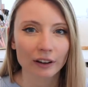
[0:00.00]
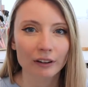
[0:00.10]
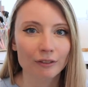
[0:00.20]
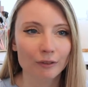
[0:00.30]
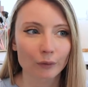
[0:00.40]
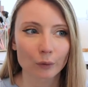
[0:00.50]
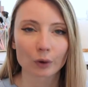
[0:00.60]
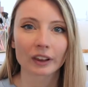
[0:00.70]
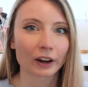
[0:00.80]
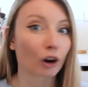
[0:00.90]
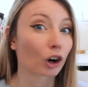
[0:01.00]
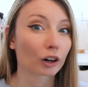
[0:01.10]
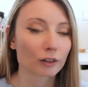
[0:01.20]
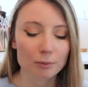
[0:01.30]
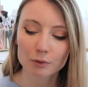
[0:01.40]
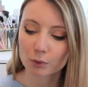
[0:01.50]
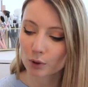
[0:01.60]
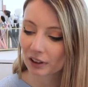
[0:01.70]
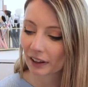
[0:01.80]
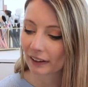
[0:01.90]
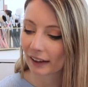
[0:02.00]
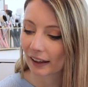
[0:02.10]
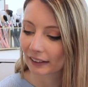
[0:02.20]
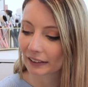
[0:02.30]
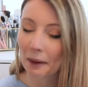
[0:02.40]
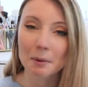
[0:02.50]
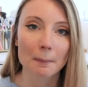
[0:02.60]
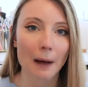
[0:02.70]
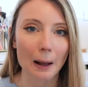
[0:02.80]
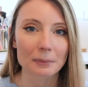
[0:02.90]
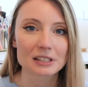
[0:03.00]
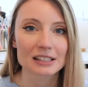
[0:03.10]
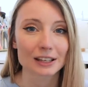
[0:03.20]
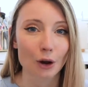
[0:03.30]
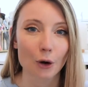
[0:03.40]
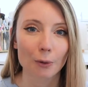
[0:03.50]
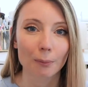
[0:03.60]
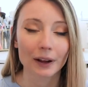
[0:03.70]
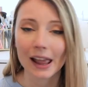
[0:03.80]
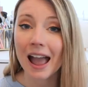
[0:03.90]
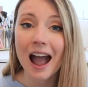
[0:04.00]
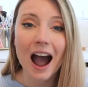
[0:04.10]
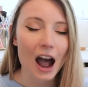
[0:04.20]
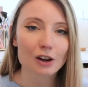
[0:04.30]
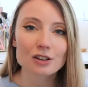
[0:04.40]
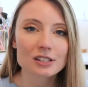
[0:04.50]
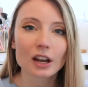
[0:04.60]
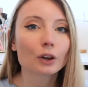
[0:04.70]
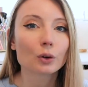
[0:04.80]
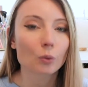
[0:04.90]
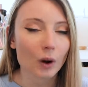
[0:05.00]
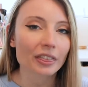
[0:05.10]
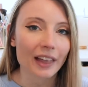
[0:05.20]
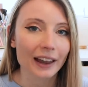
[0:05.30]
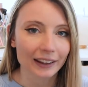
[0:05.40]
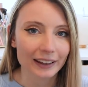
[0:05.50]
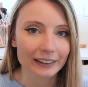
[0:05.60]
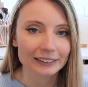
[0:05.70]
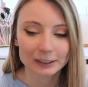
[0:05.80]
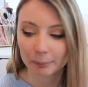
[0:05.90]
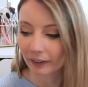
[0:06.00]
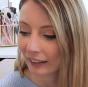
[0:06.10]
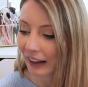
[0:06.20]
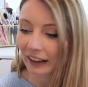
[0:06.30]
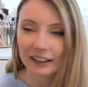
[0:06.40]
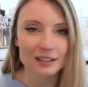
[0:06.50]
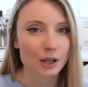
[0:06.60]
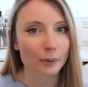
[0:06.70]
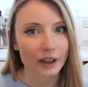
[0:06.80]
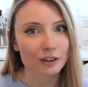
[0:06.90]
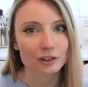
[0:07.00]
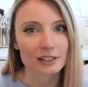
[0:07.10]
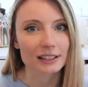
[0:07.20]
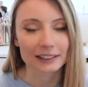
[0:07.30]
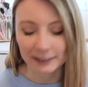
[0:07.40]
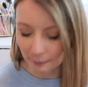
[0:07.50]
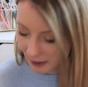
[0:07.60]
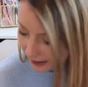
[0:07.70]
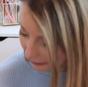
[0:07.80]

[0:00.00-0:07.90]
of or like heard of before, like a lemon poppy seed oat bite. I couldn't tell you what that is, but like it's so interesting to me.